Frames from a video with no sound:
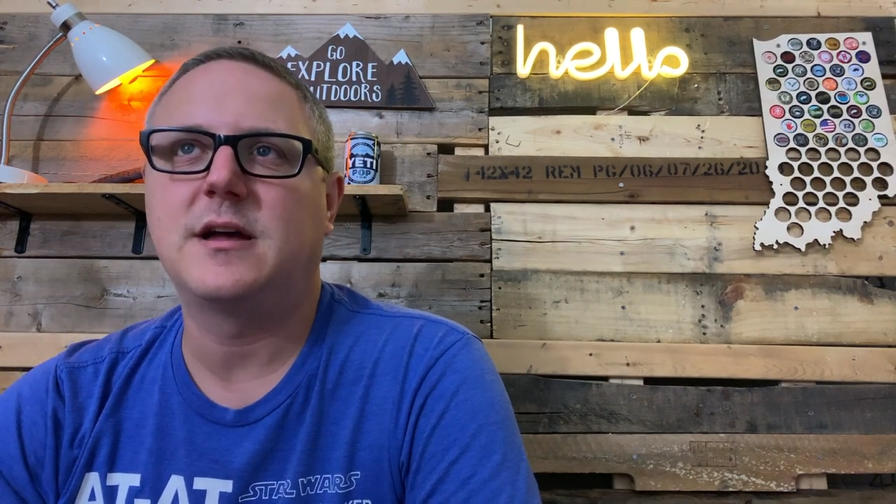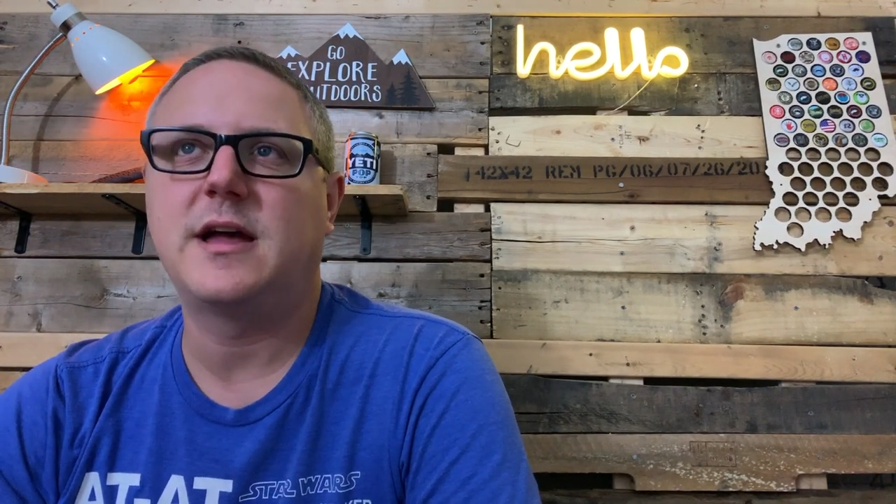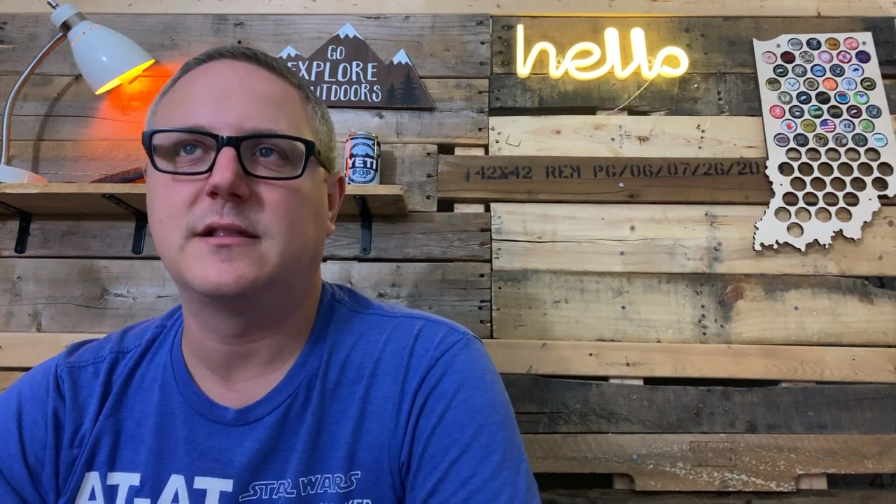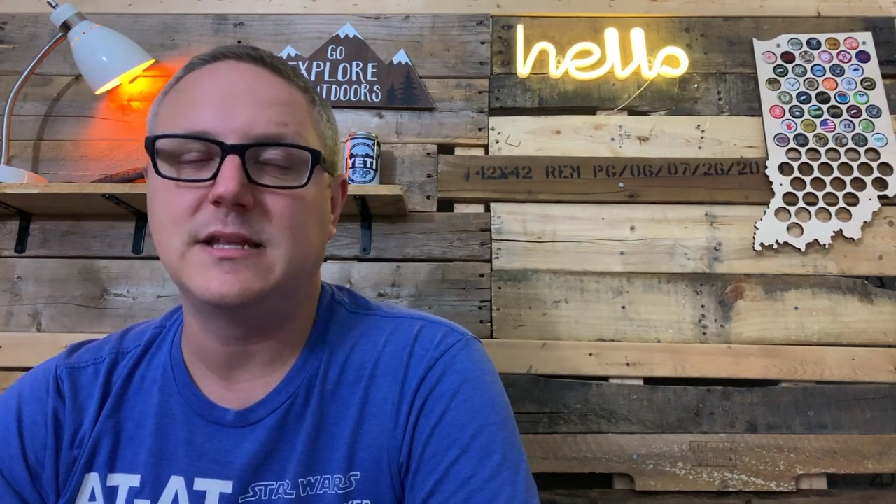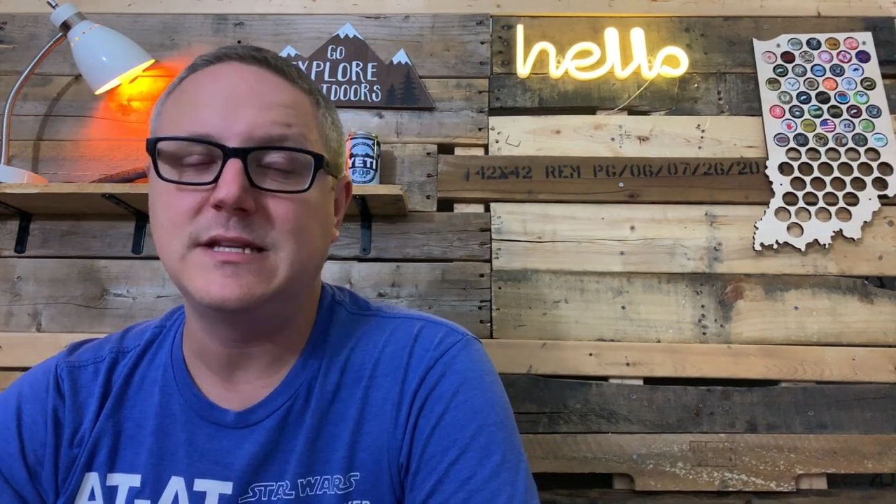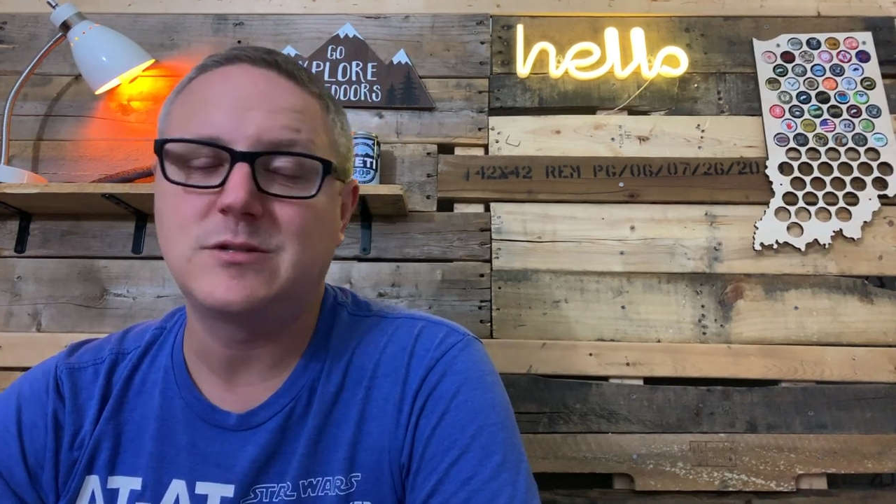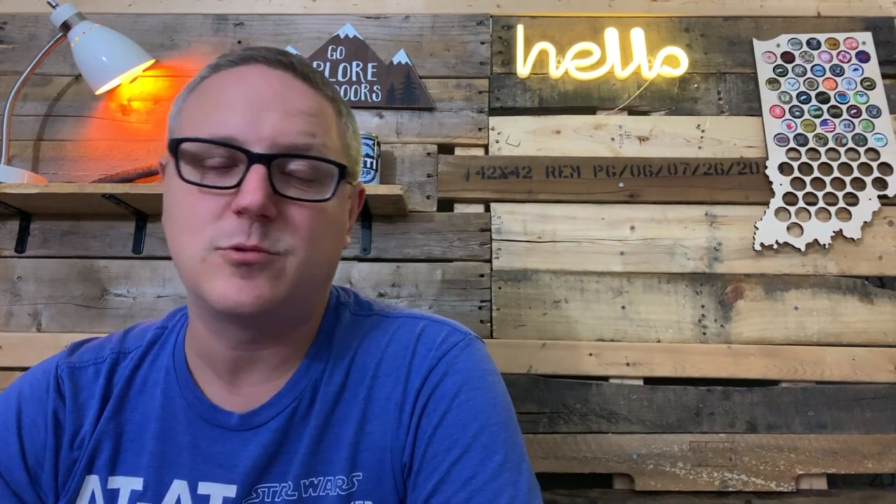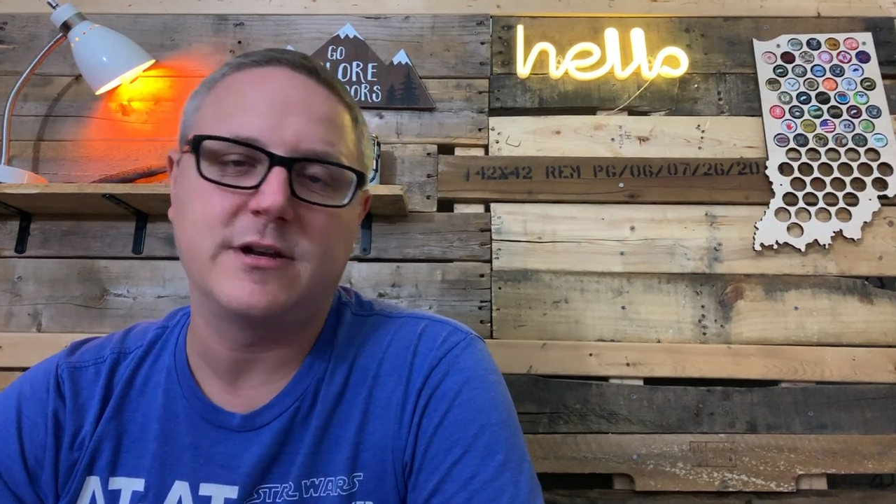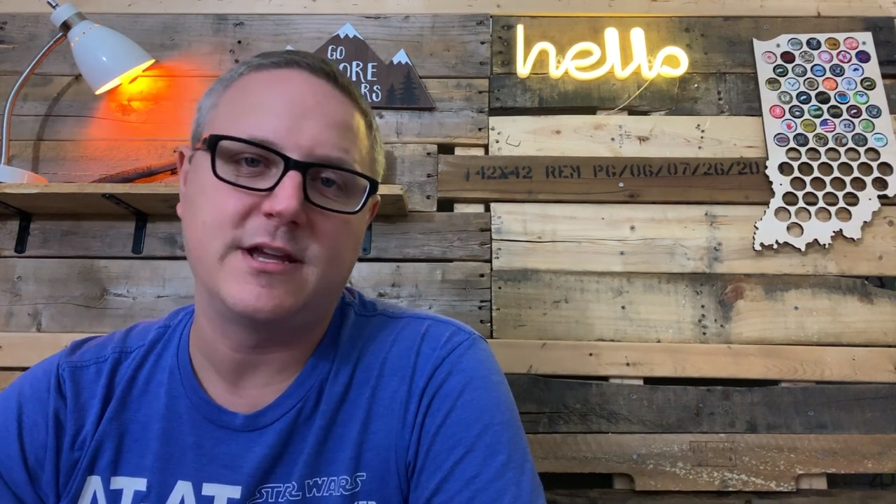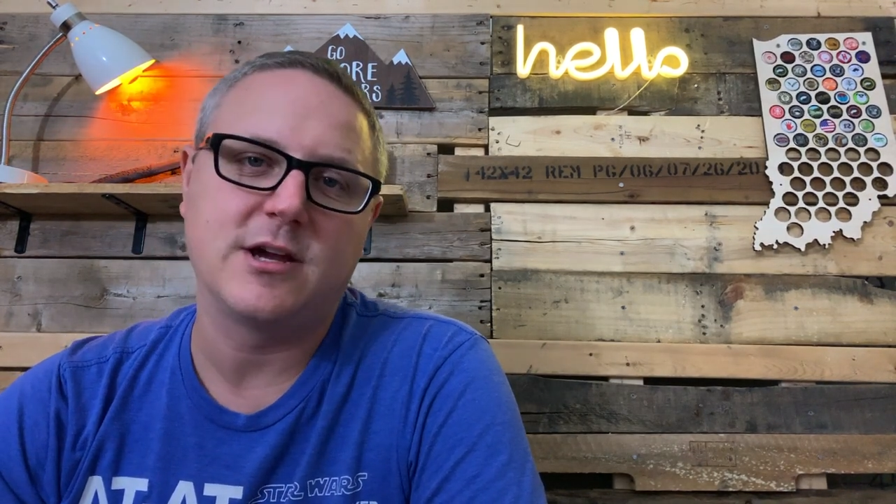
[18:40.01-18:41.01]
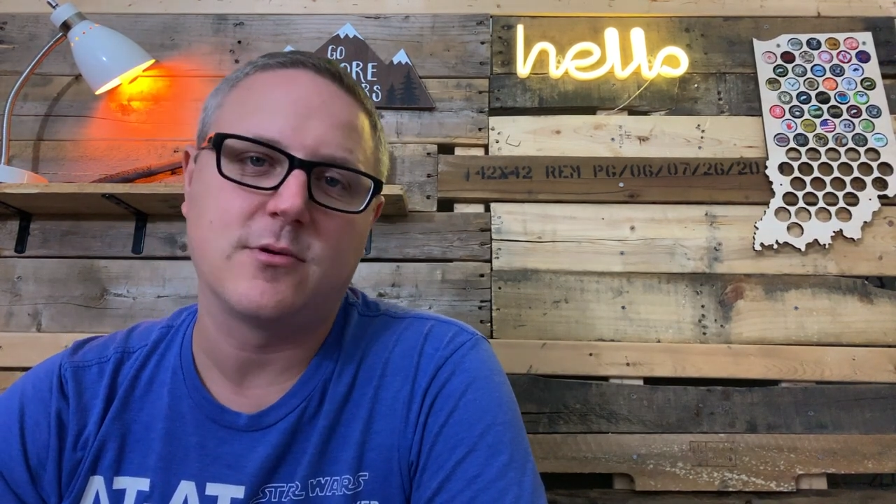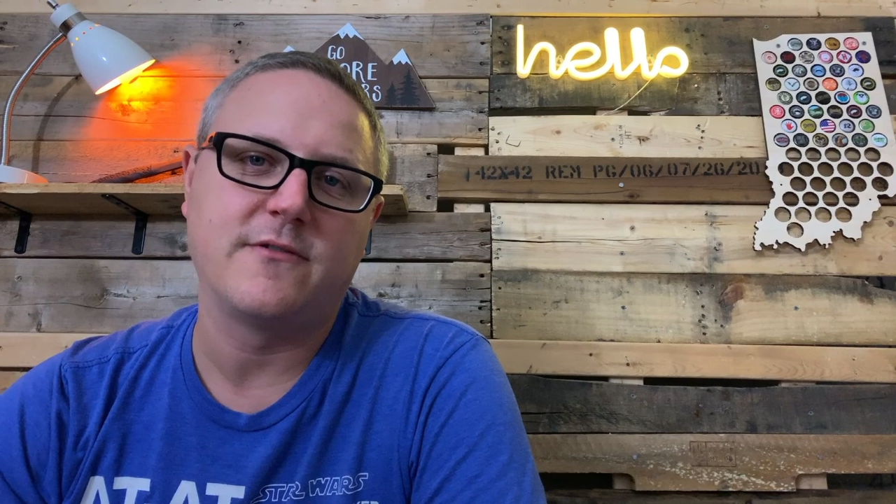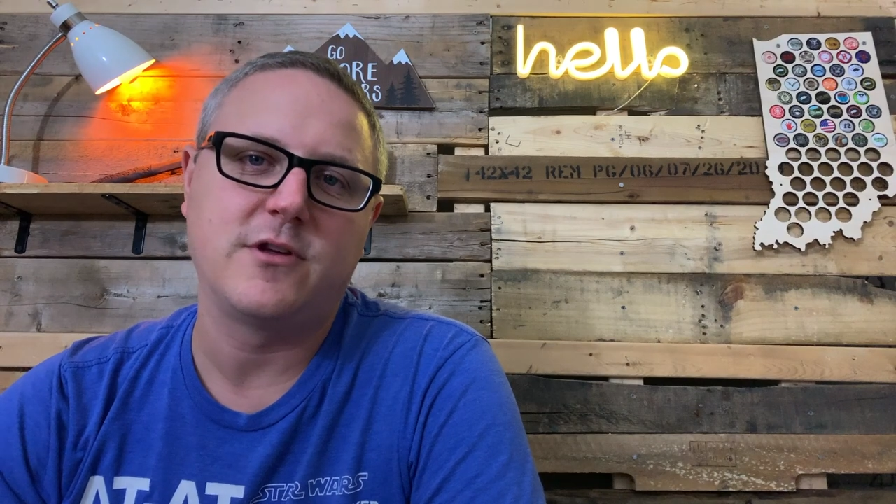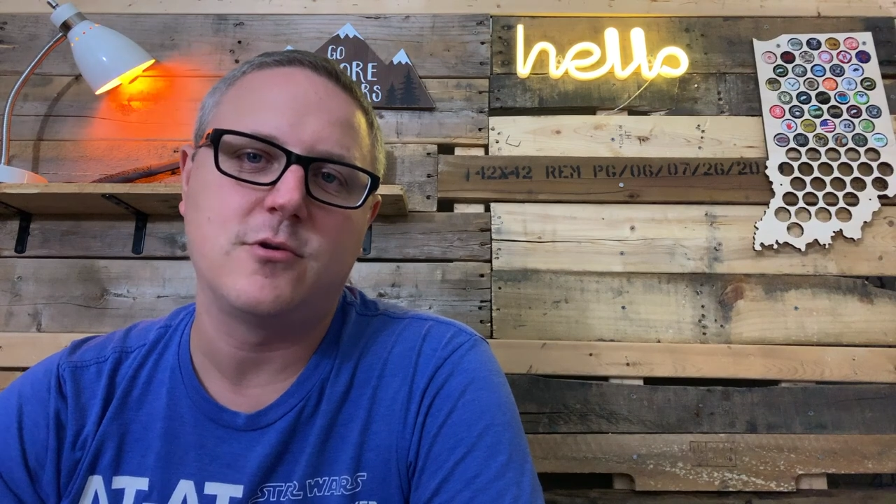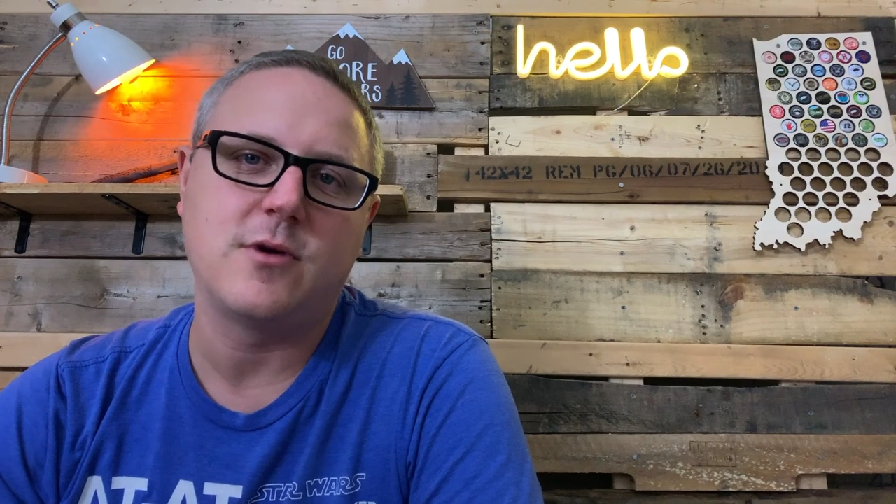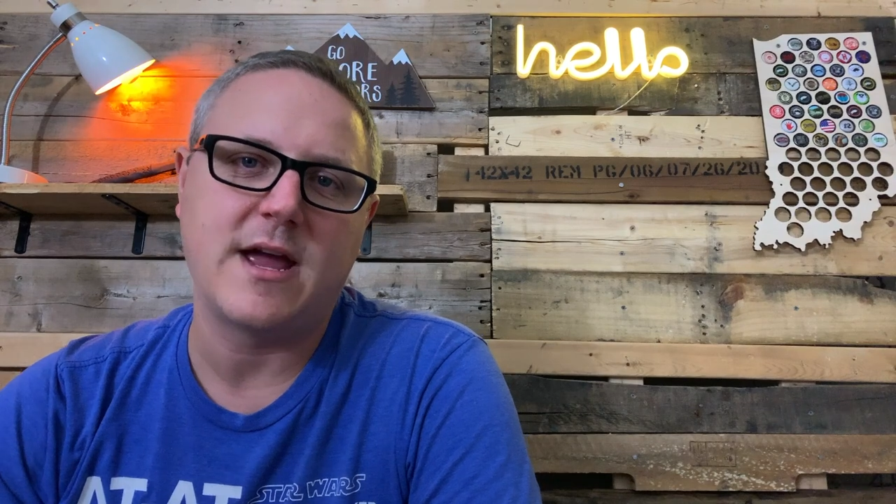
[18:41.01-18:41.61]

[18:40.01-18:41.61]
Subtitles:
at least one gear review